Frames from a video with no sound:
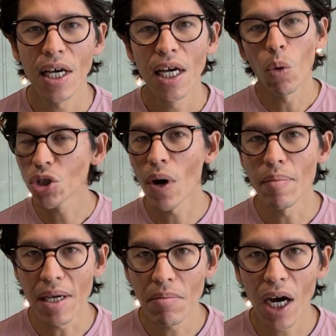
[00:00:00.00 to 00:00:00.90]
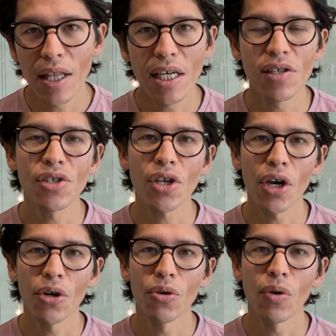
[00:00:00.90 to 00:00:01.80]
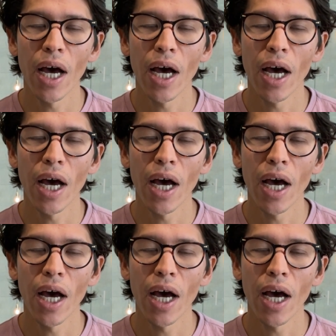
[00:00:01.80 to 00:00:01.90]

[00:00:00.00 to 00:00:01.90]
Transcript: What do I mean by this? So,